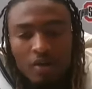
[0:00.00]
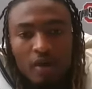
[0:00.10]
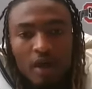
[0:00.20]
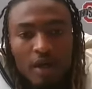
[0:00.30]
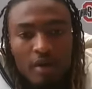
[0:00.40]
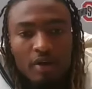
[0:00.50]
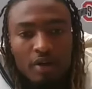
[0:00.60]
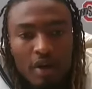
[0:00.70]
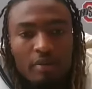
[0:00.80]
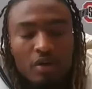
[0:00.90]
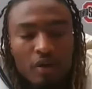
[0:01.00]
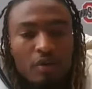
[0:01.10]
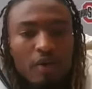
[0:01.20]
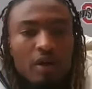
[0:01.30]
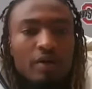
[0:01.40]
they've been doing
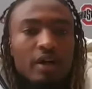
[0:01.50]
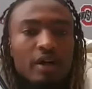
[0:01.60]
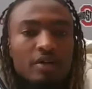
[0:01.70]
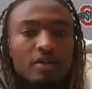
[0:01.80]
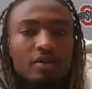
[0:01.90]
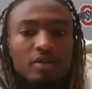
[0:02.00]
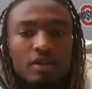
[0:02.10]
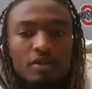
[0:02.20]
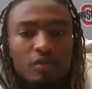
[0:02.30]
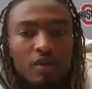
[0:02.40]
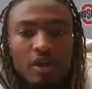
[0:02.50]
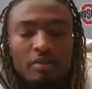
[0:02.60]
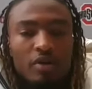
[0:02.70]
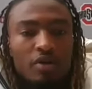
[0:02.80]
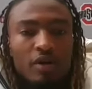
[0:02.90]
well right now. So just we keep
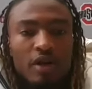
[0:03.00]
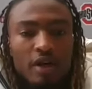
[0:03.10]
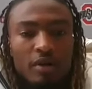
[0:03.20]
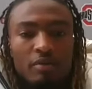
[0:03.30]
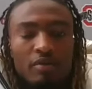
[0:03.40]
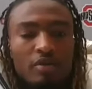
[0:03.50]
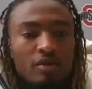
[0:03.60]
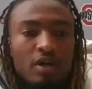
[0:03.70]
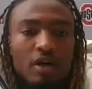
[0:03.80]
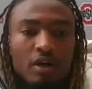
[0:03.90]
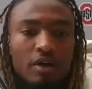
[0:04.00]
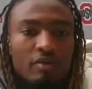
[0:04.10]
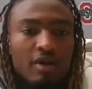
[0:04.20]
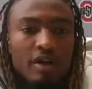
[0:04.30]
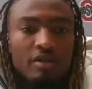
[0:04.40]
on doing that. Keep on talking to
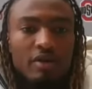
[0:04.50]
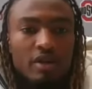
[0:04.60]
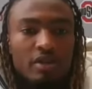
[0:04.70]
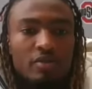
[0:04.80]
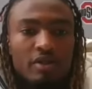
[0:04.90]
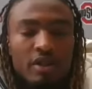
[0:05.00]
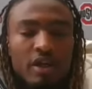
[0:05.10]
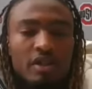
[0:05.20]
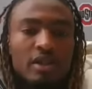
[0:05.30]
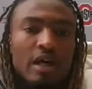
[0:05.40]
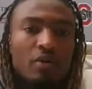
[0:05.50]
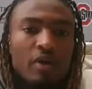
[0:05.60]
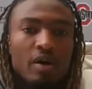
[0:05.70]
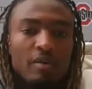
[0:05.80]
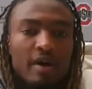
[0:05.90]
everybody, just making sure we stay inside, wear
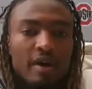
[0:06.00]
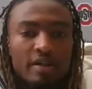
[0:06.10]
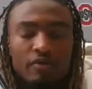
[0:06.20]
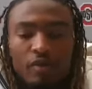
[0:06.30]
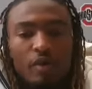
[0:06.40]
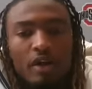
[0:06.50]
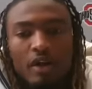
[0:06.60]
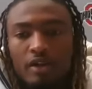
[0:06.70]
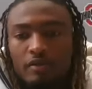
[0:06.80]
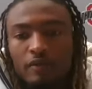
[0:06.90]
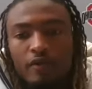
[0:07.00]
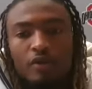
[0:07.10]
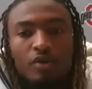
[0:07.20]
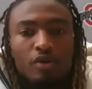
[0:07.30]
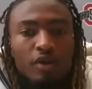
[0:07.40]
our masks if we go out to get some
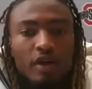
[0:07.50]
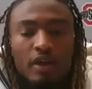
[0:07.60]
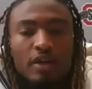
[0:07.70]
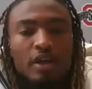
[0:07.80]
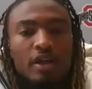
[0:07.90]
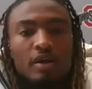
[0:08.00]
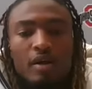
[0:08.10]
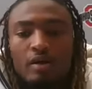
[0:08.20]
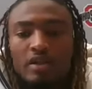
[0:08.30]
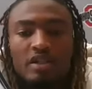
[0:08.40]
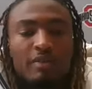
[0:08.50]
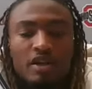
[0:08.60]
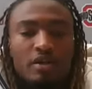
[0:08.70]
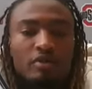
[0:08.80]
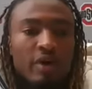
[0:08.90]
food or anything. Just make
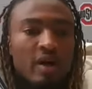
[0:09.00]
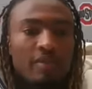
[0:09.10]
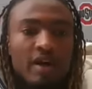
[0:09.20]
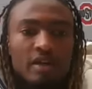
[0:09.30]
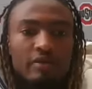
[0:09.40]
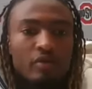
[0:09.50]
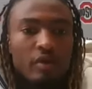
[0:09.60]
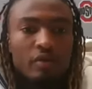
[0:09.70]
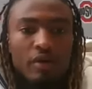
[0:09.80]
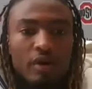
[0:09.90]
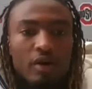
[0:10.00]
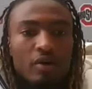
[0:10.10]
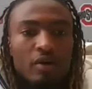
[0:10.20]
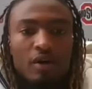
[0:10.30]
sure we wear our masks everywhere we go.